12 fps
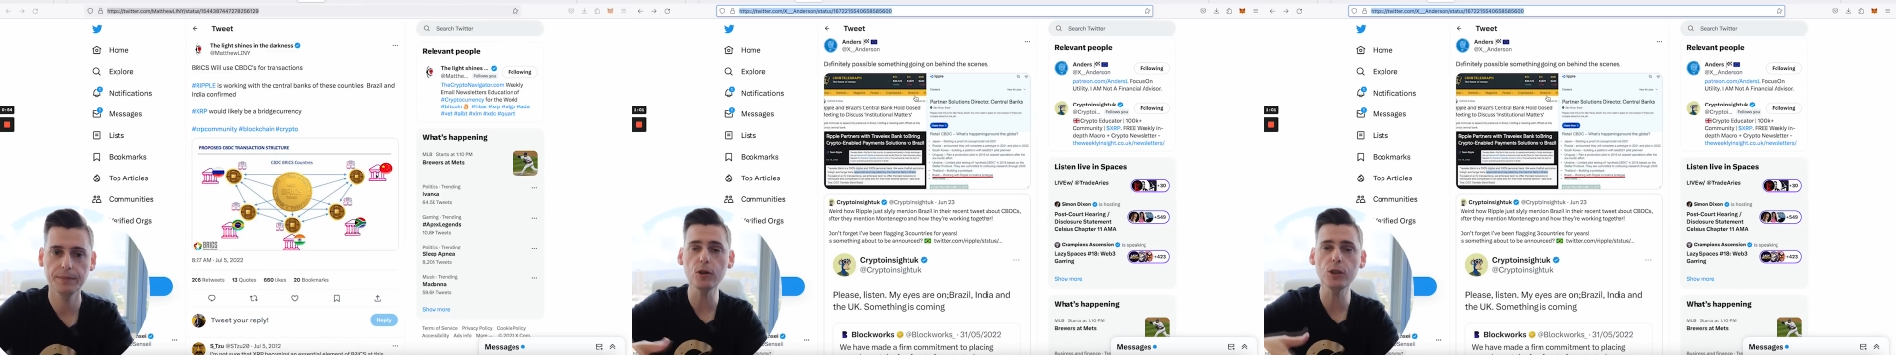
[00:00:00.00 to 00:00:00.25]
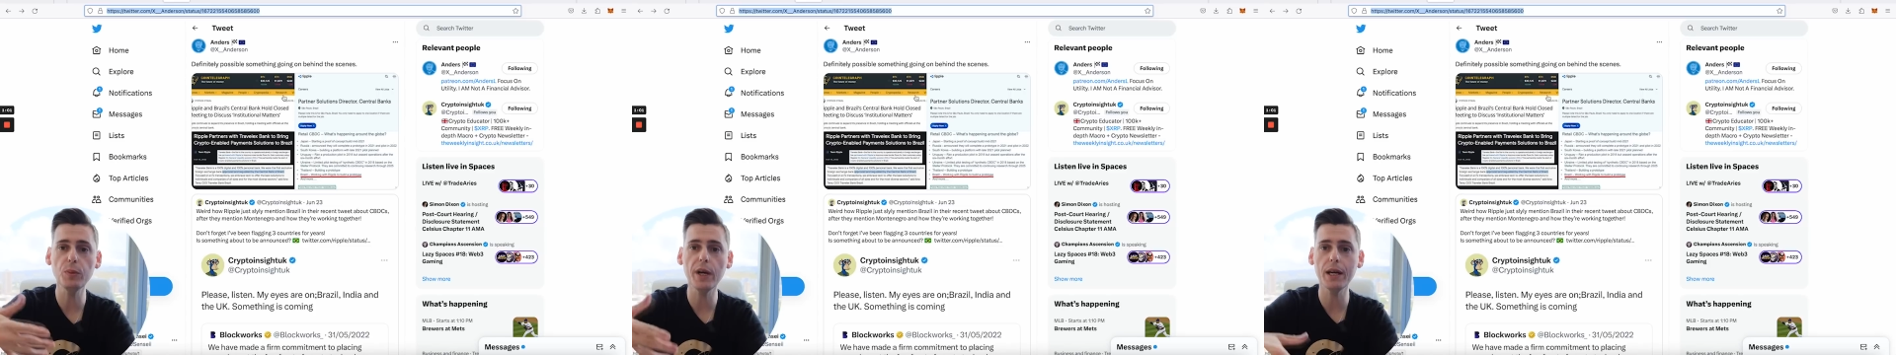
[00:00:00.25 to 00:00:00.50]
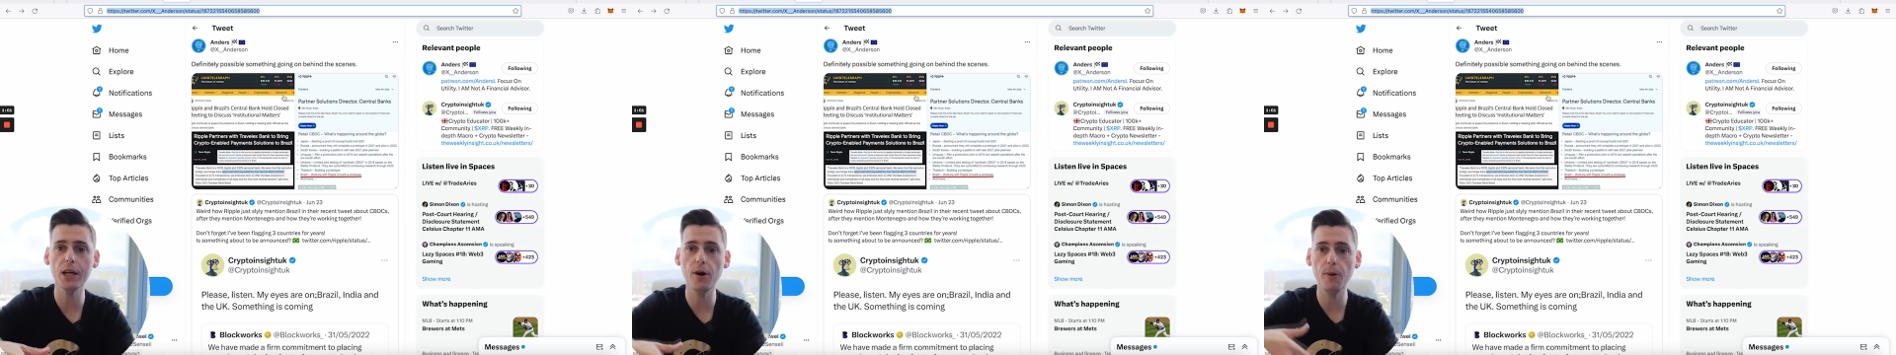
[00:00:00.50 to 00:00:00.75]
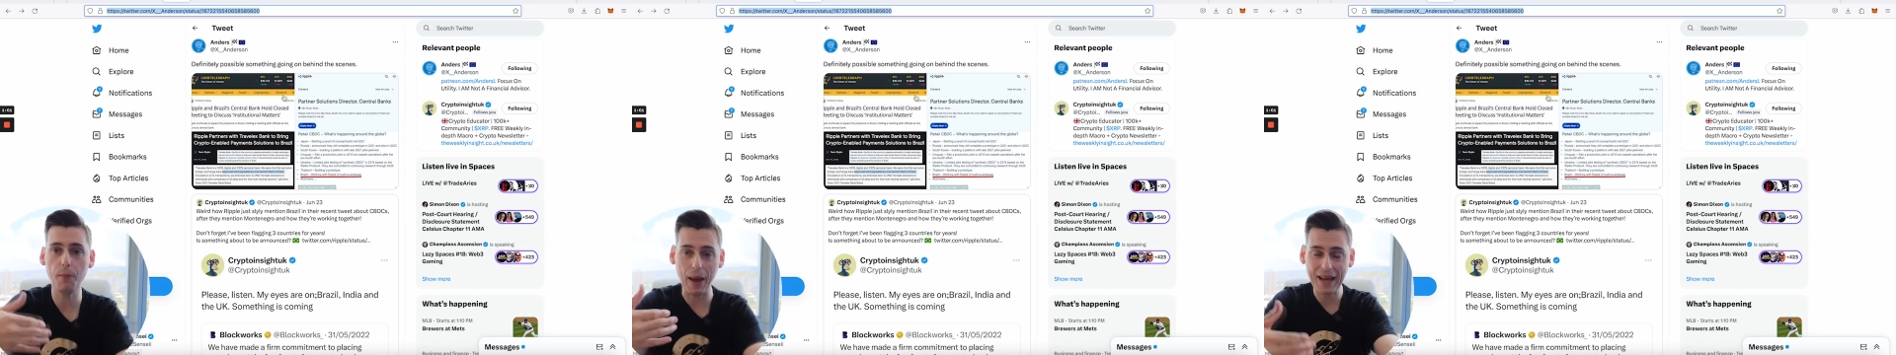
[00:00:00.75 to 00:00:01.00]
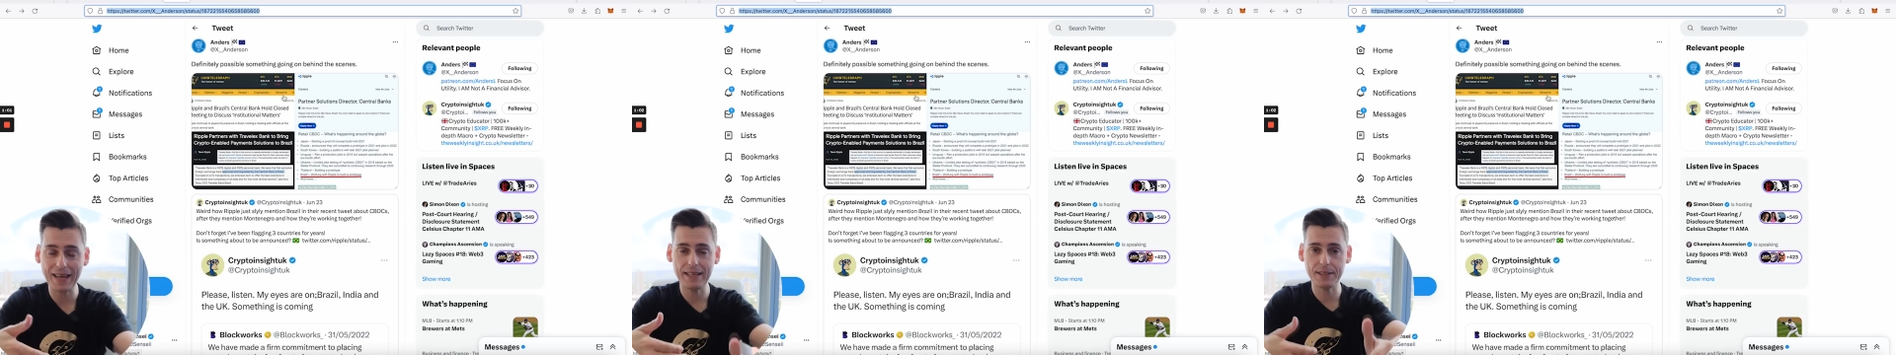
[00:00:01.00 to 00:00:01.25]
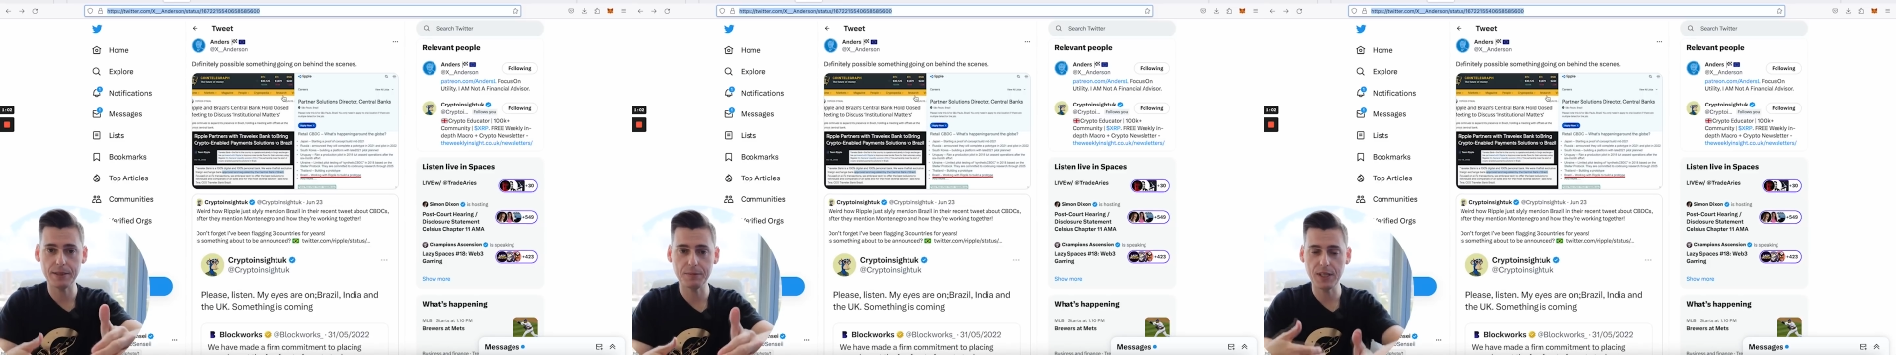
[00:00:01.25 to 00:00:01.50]
First, we got to go back
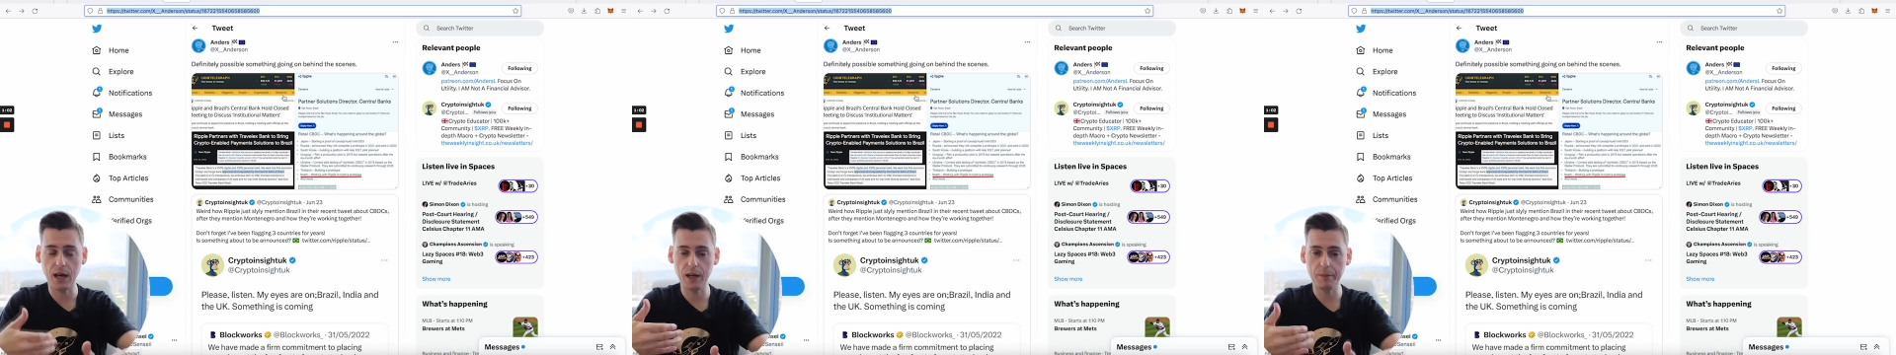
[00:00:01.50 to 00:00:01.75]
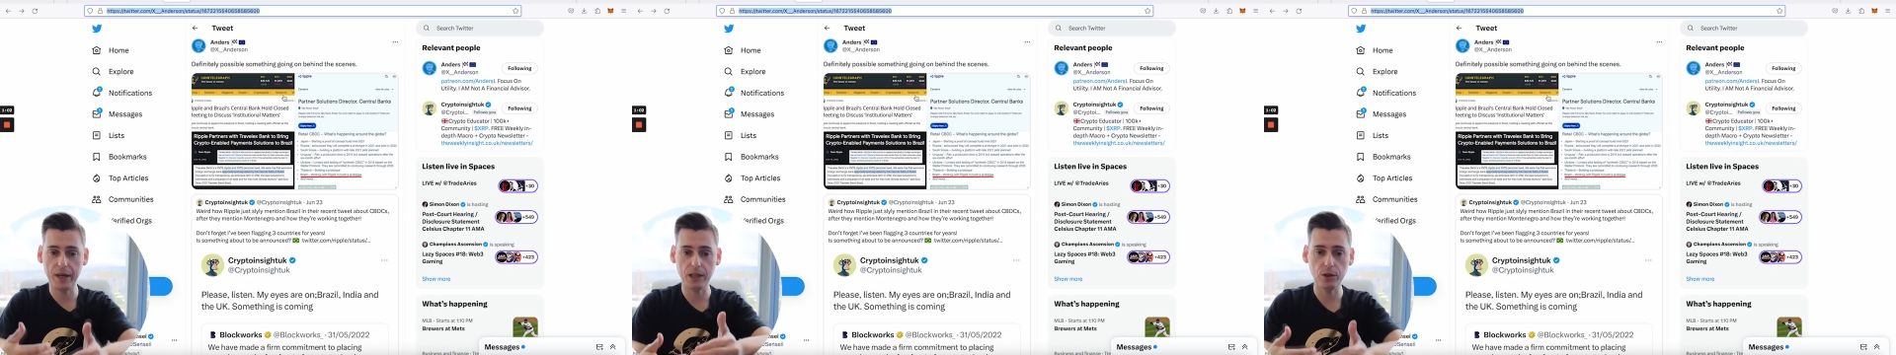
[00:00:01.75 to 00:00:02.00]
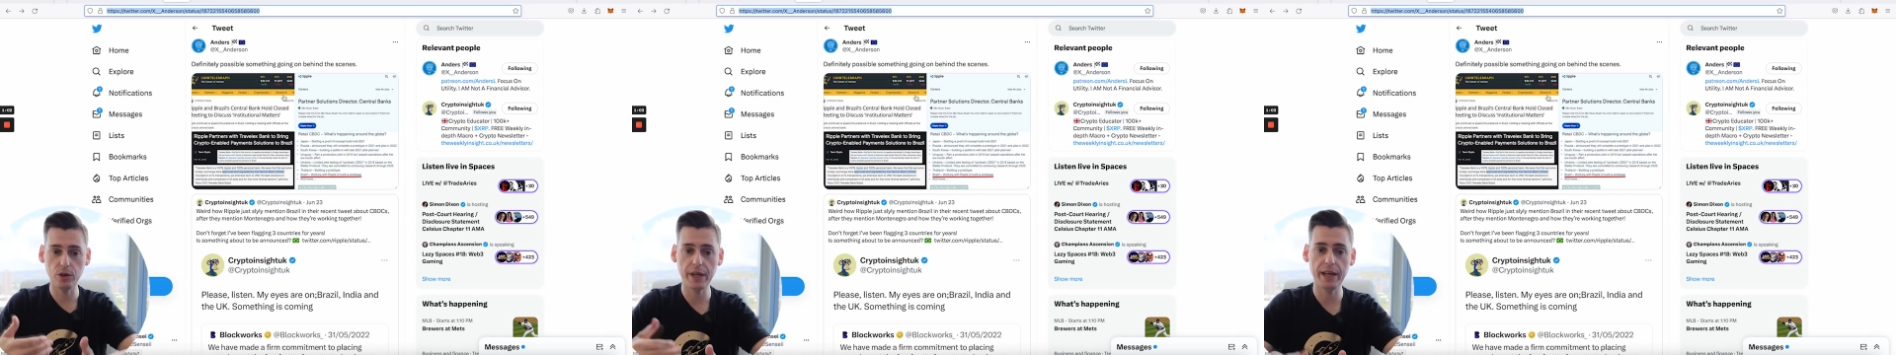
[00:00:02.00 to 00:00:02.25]
in some time and look